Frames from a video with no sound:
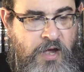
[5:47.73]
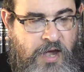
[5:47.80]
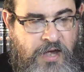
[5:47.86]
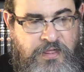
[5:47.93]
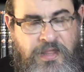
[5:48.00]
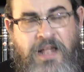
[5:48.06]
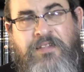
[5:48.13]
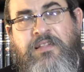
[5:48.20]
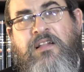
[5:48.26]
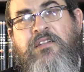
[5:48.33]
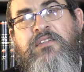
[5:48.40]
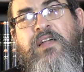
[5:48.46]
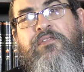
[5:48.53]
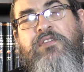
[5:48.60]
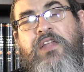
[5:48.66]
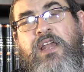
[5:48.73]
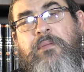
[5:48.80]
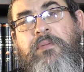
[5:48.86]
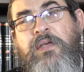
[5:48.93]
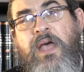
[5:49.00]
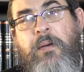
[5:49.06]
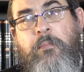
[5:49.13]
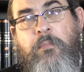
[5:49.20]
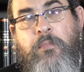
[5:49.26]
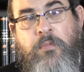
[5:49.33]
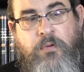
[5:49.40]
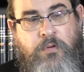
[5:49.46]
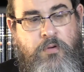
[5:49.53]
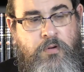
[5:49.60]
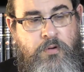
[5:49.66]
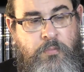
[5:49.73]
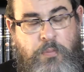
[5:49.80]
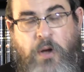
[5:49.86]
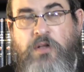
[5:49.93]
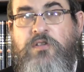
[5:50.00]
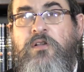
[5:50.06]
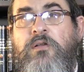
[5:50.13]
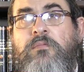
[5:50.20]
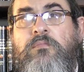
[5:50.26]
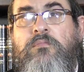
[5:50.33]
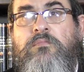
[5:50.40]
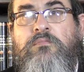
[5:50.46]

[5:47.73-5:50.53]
and let's say the Sefer Torah became a puzzle.